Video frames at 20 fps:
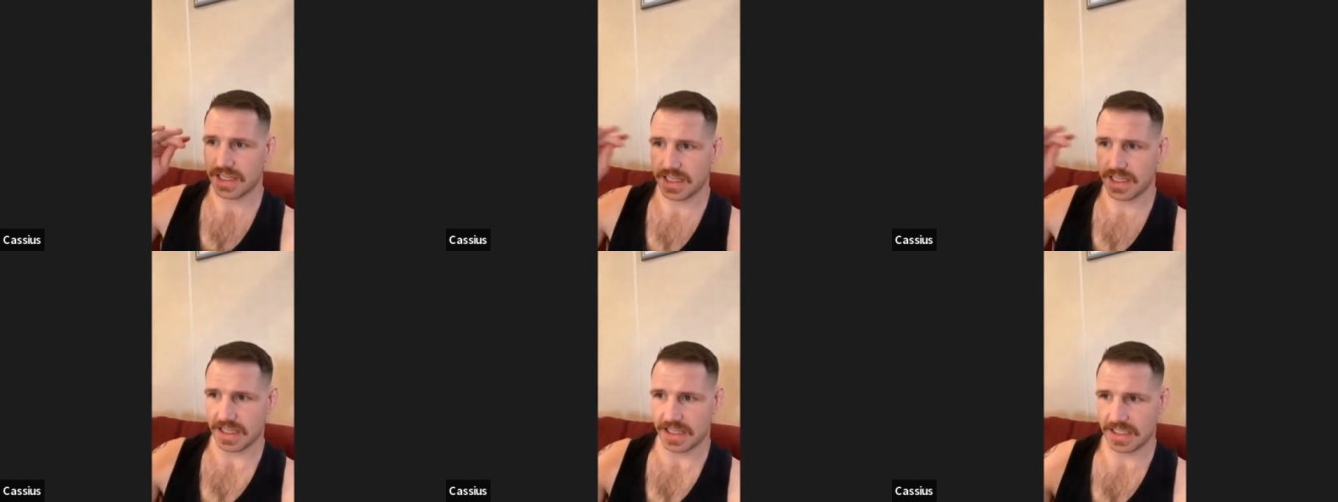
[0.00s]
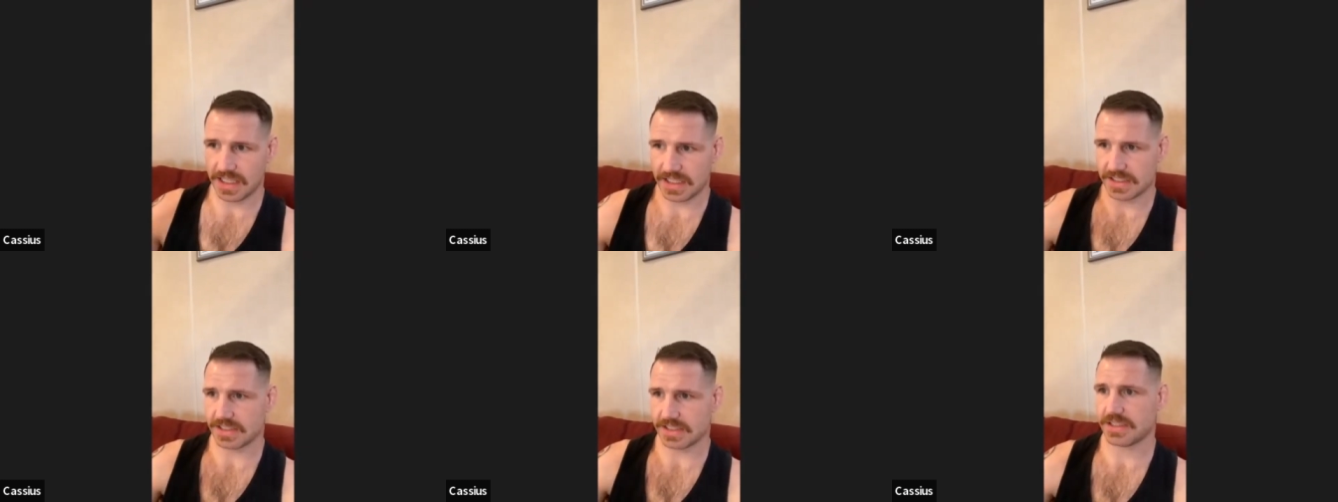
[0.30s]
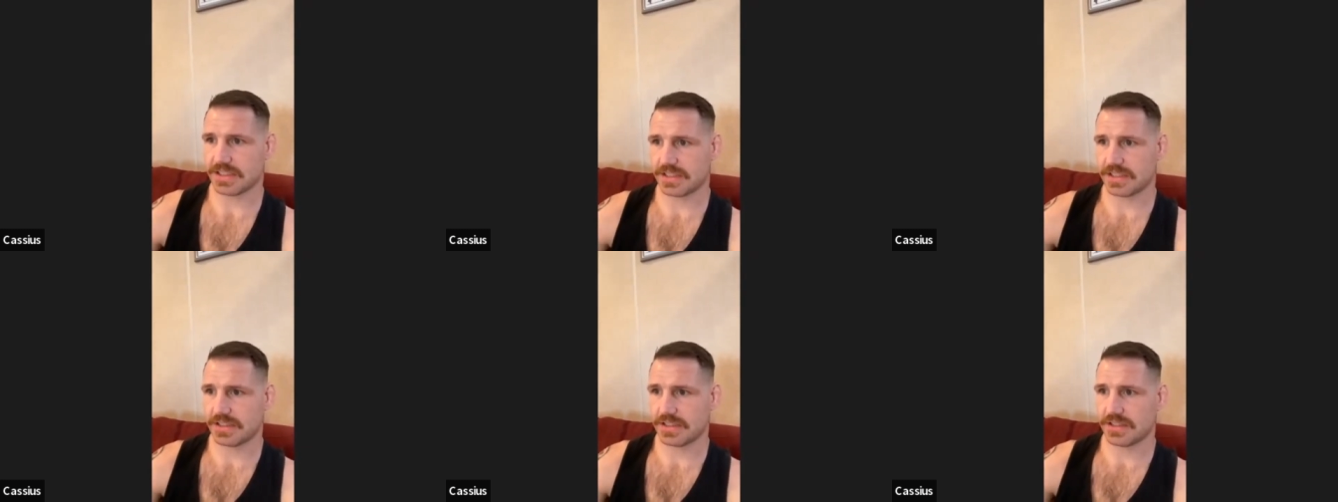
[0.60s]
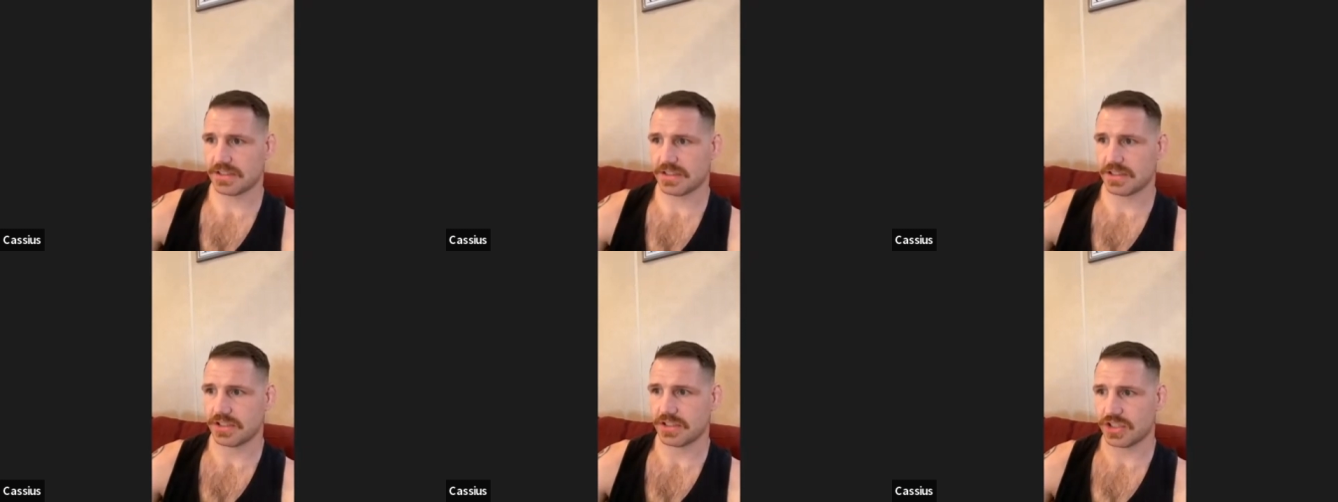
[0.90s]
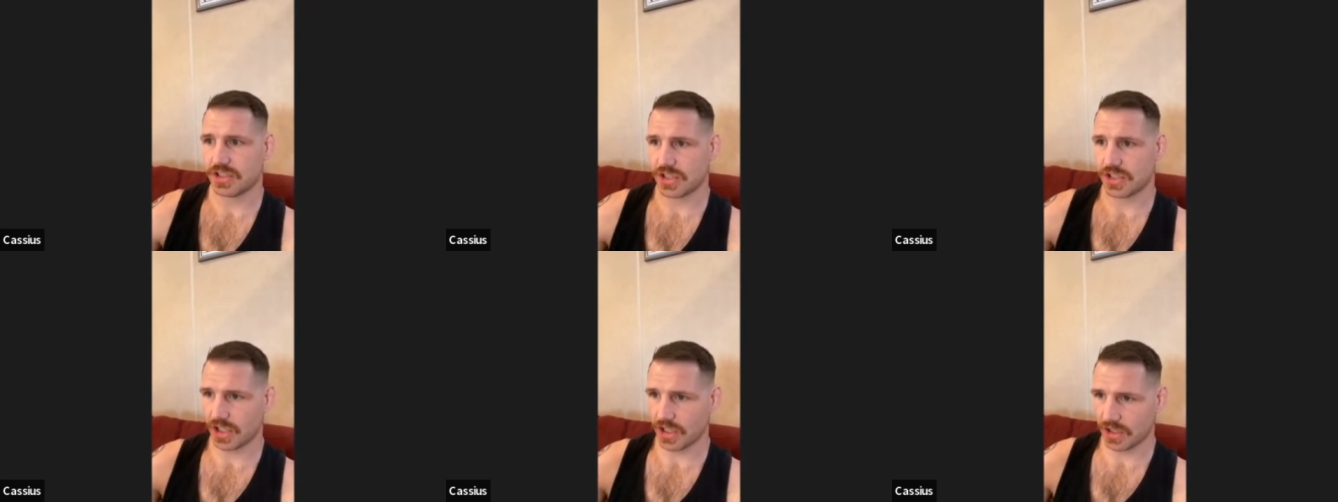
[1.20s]
is
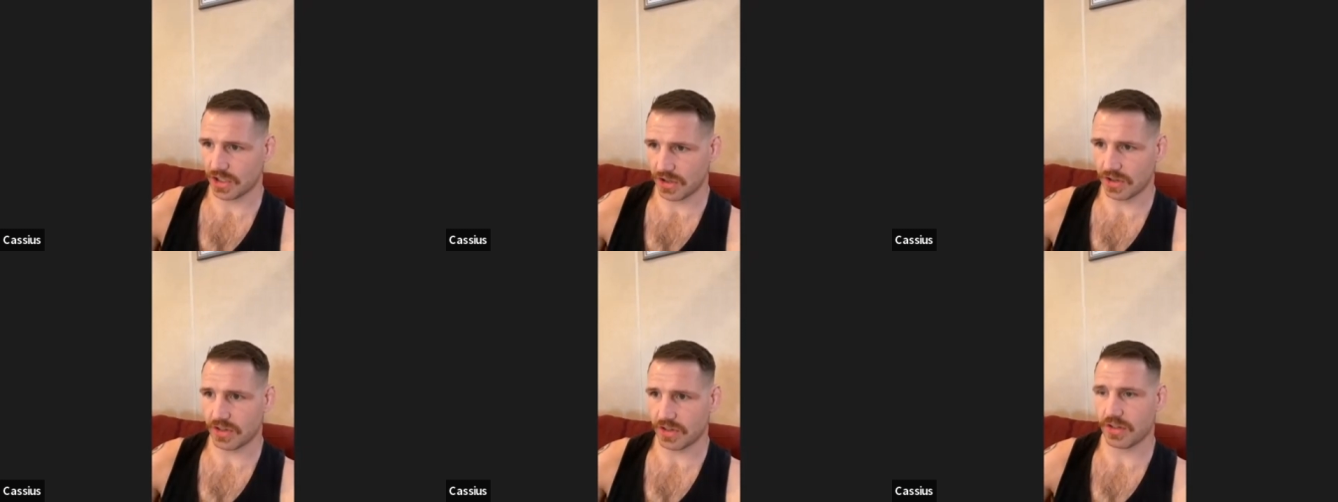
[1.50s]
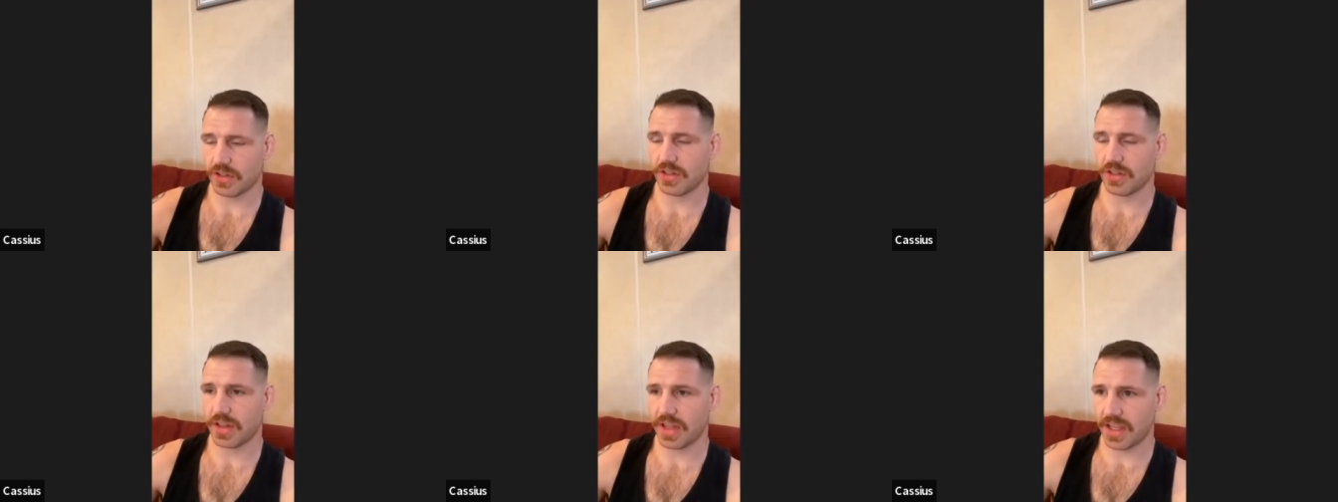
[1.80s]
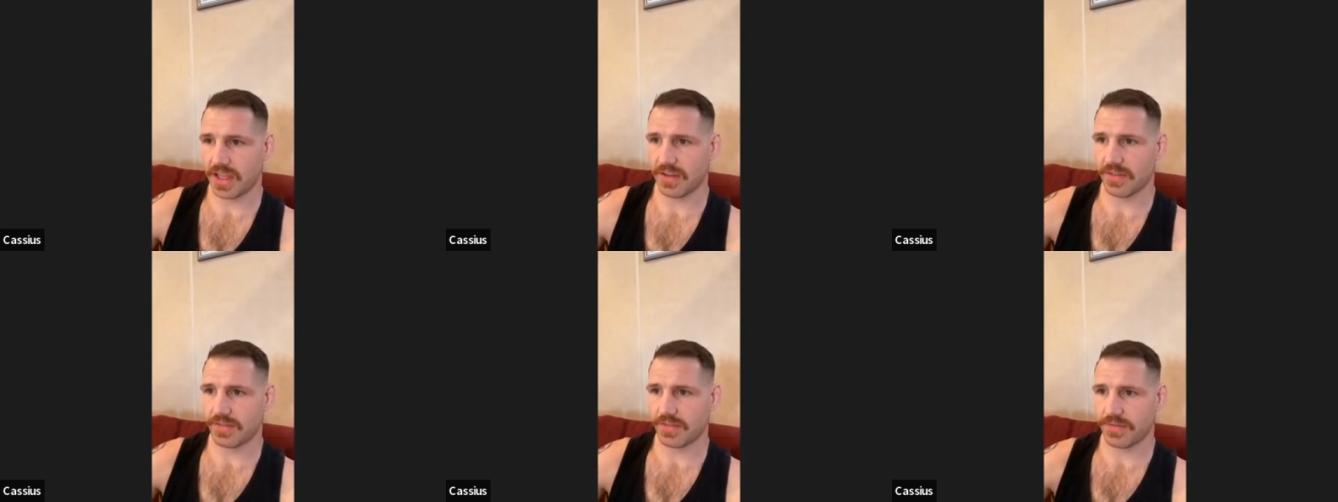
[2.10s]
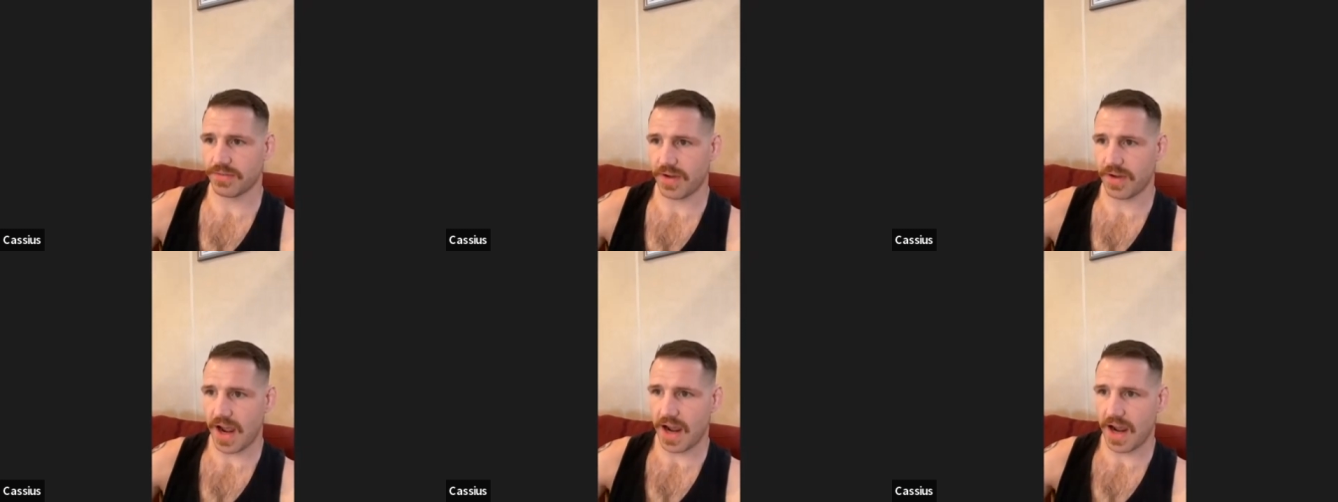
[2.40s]
to leave